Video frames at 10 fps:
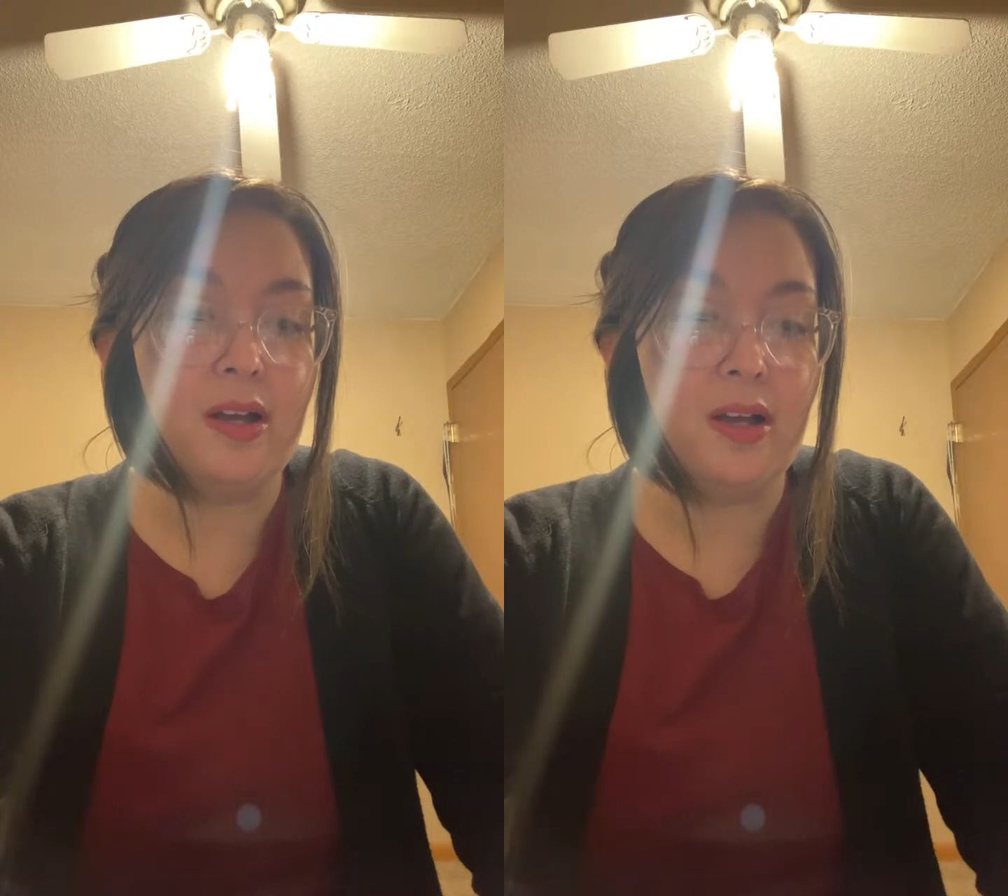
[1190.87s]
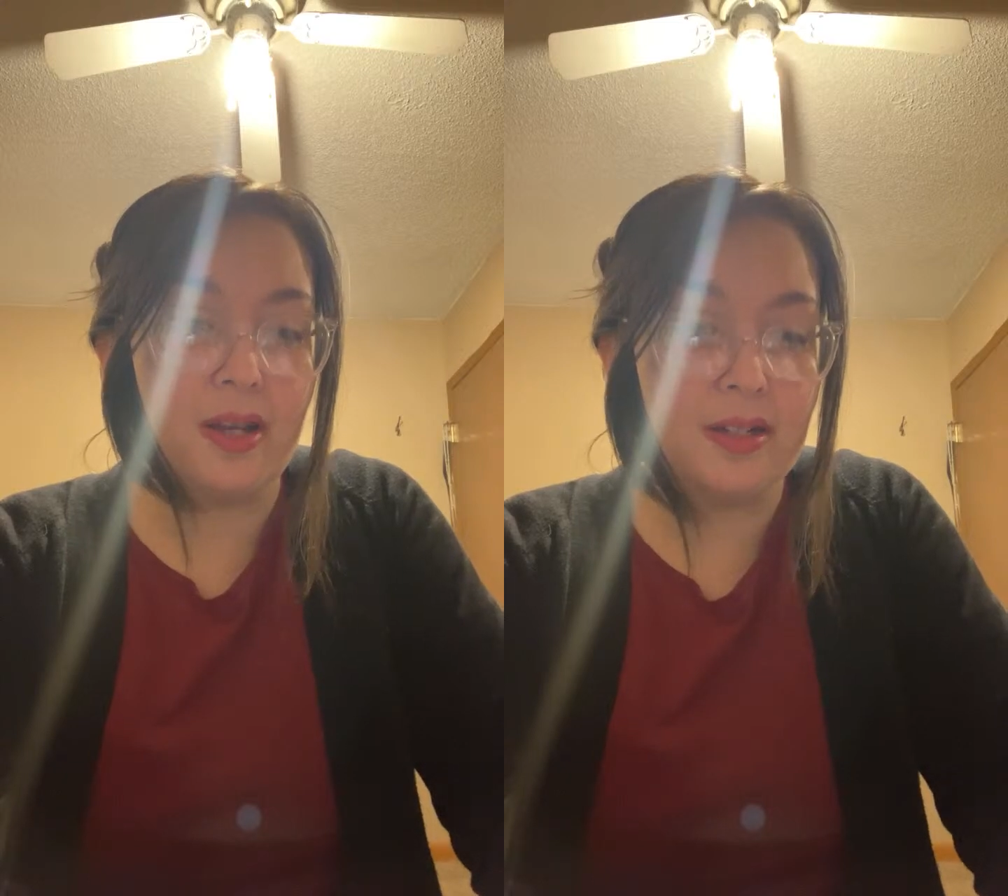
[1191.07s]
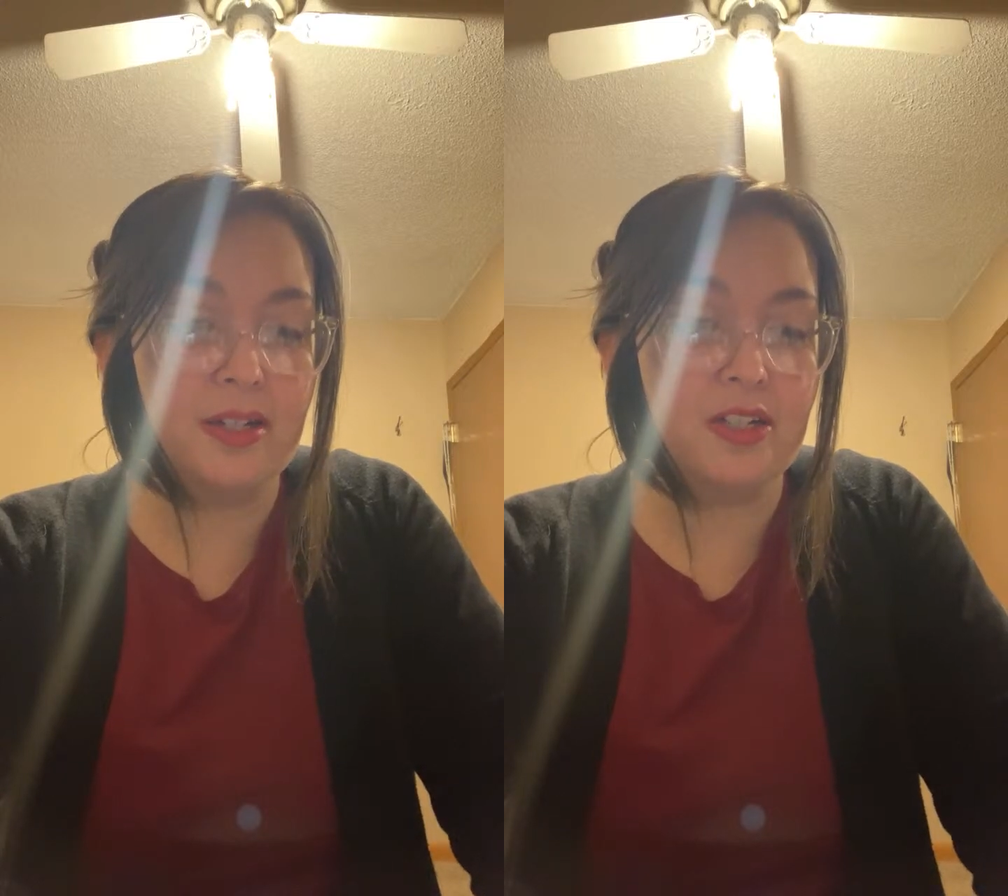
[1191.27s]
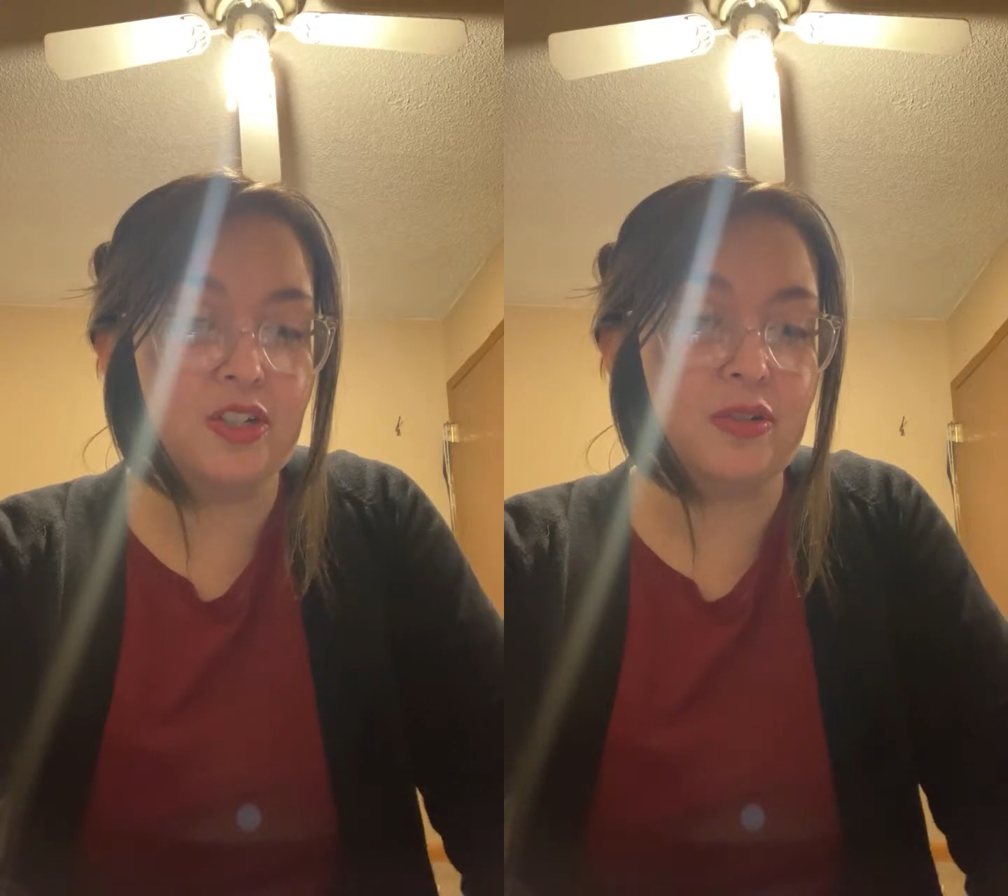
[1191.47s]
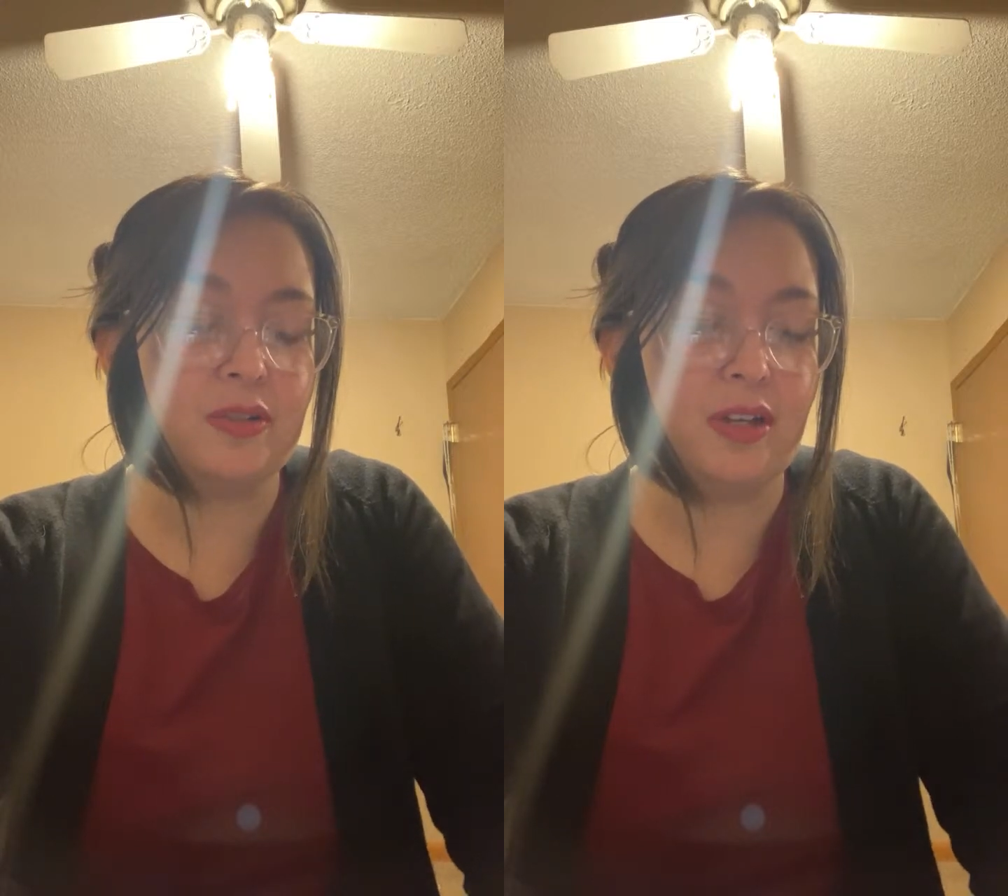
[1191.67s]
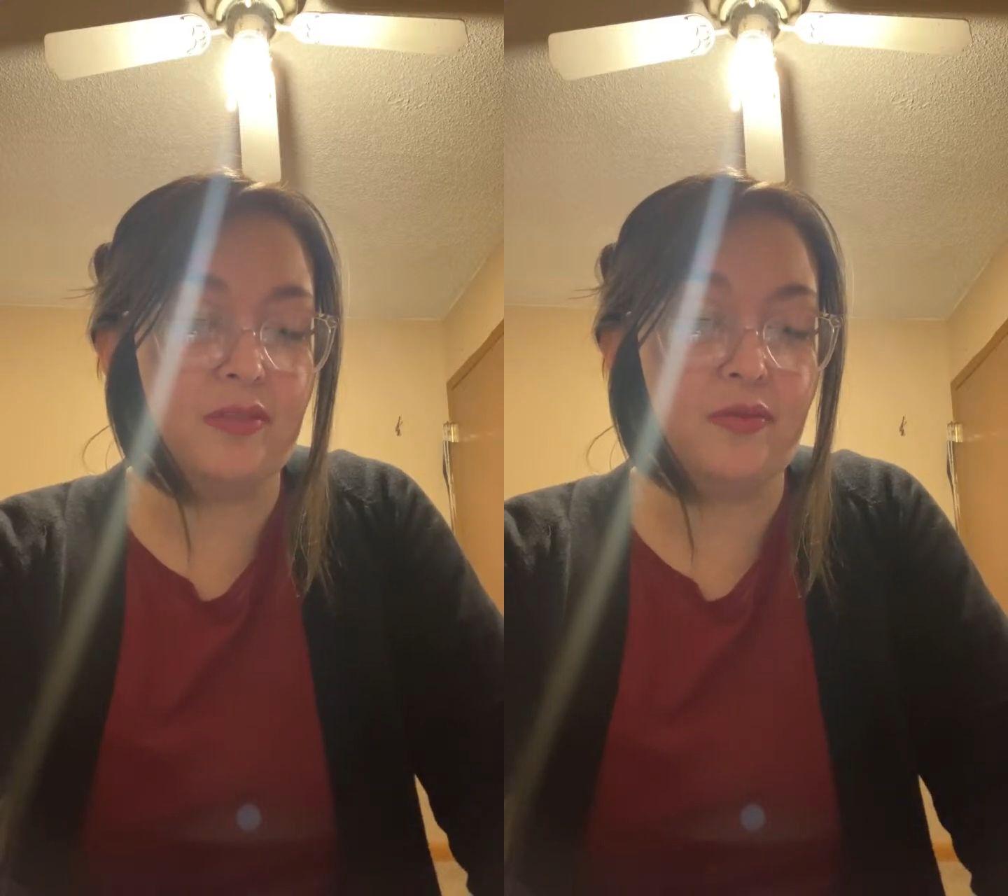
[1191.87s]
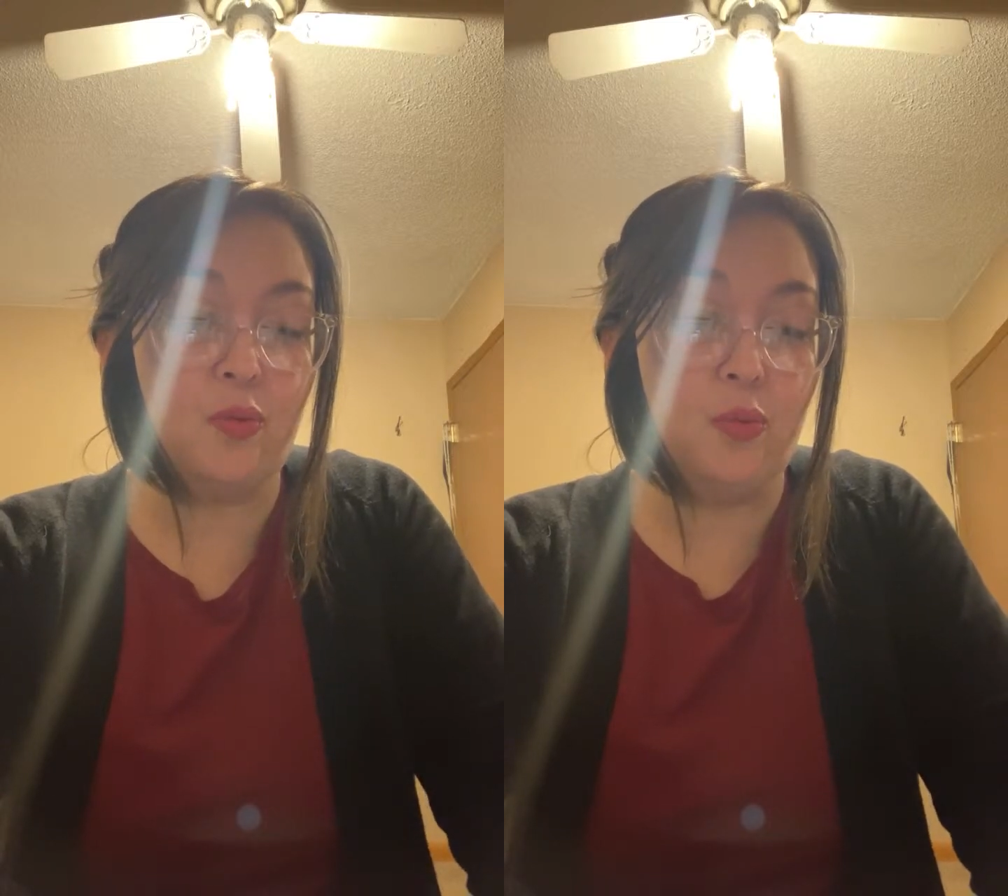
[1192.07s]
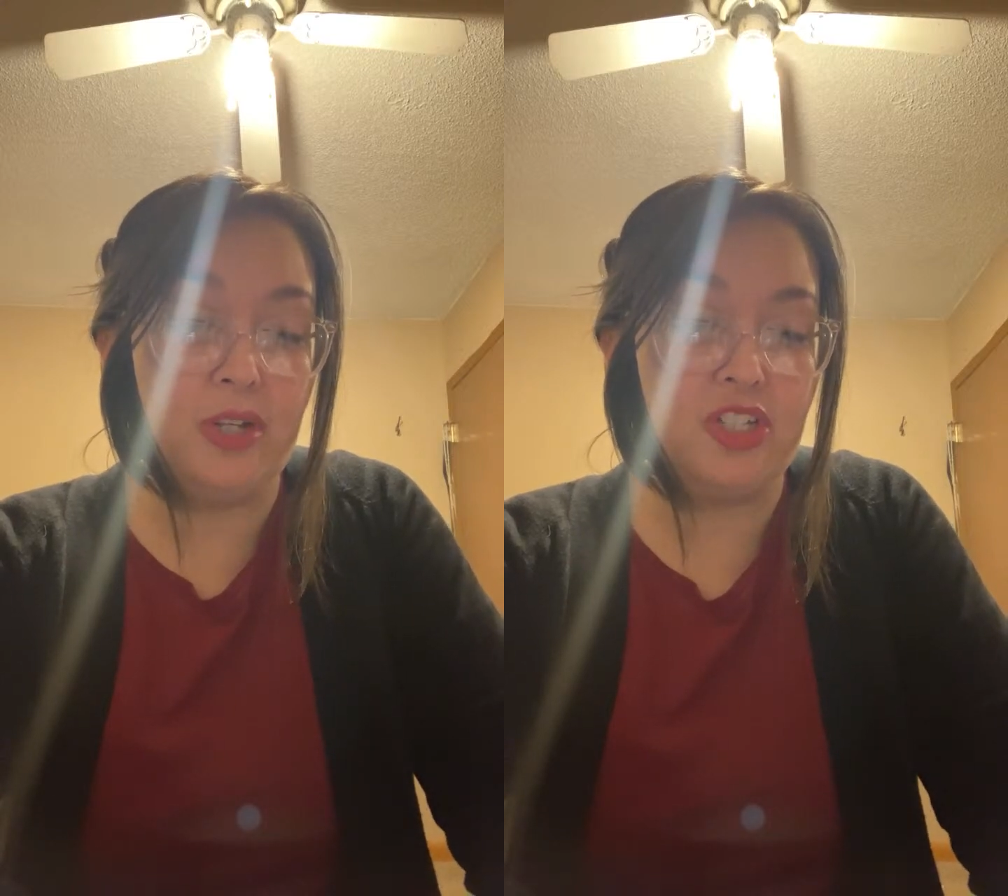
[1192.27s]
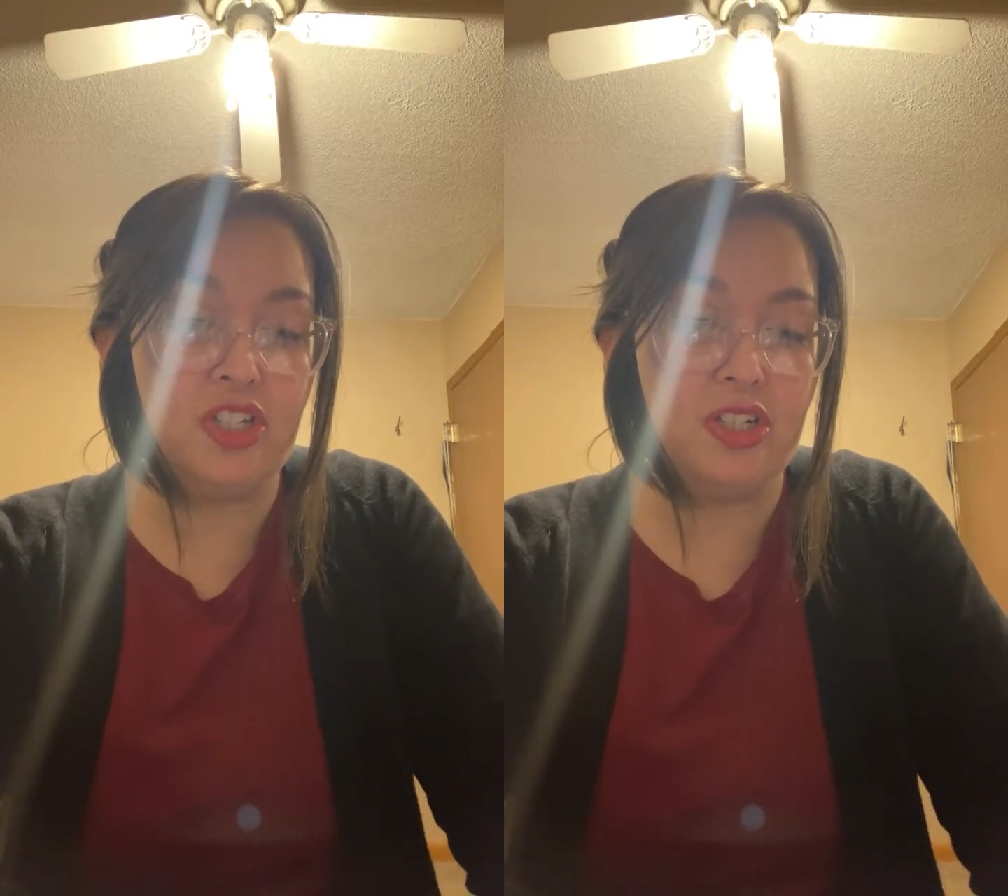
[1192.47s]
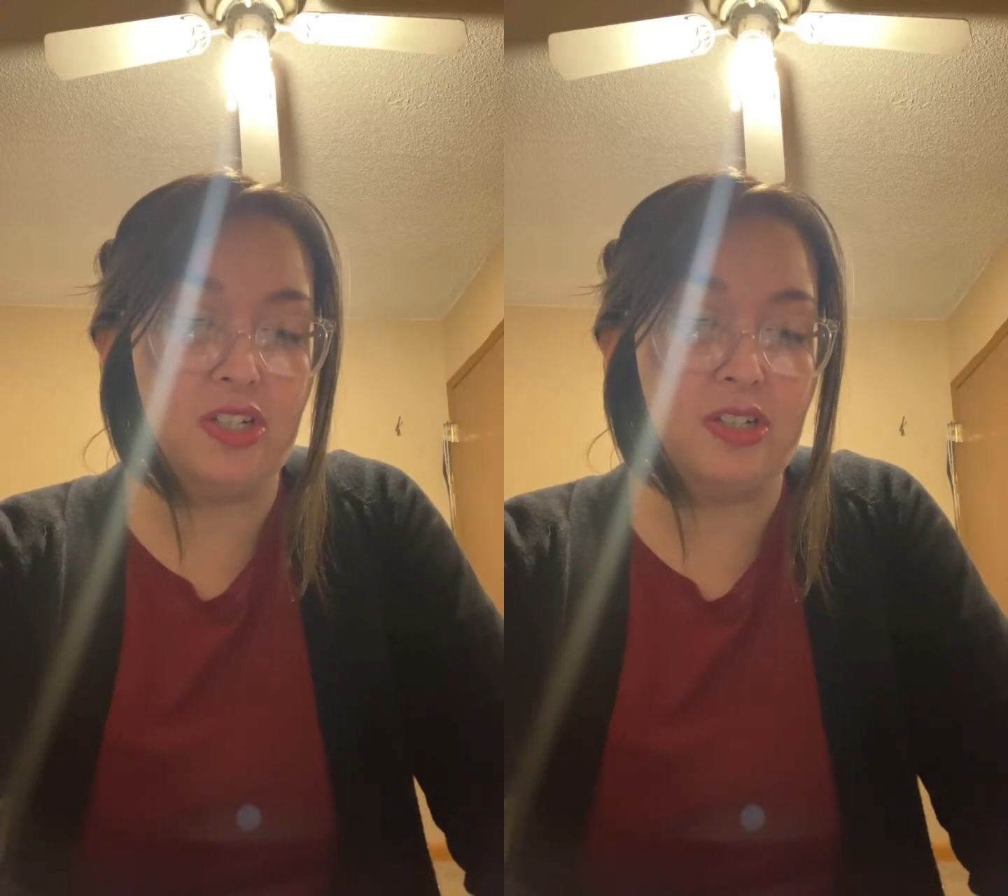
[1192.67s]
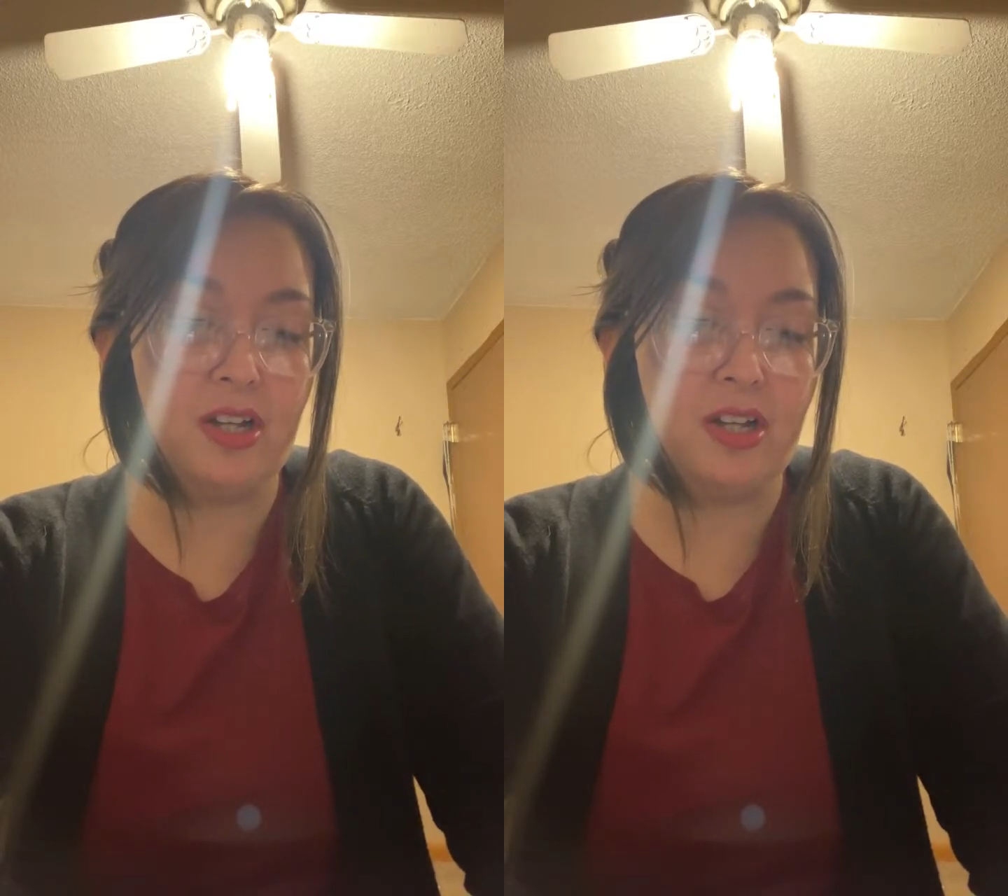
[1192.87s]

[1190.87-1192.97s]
unconditional love, which